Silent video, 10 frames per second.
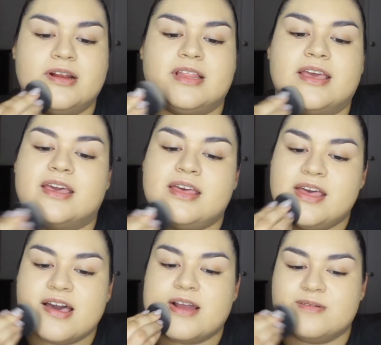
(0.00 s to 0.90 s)
Like
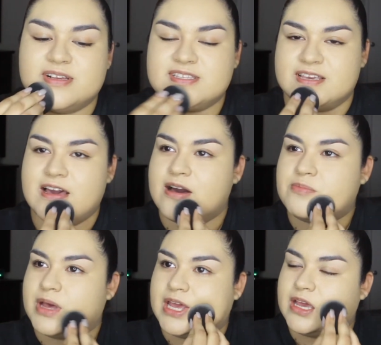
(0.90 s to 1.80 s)
I recently got
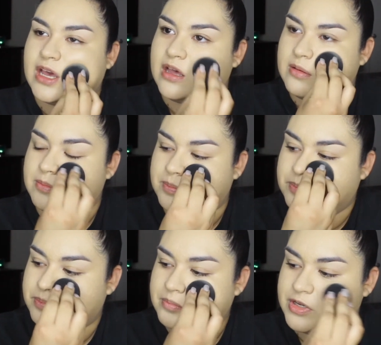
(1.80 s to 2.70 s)
my
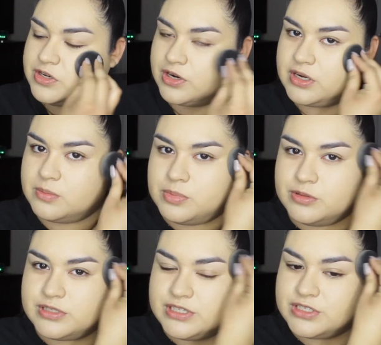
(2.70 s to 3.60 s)
Moderna
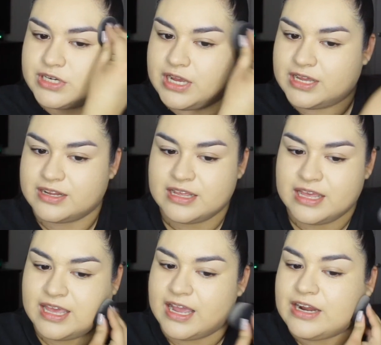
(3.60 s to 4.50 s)
booster shot
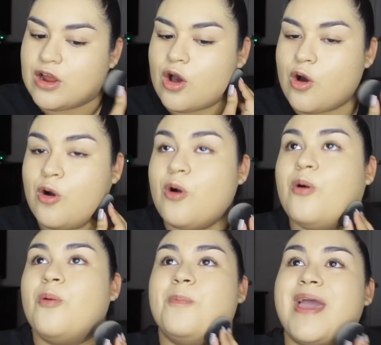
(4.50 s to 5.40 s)
and
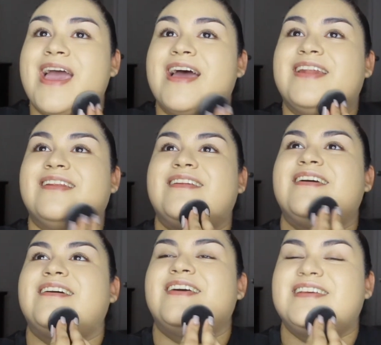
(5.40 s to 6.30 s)
oh man,
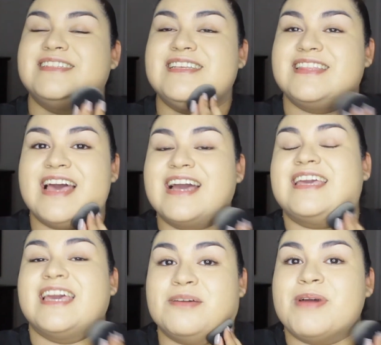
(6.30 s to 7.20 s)
did that
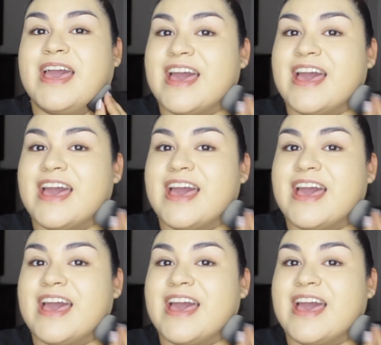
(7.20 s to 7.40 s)
kick my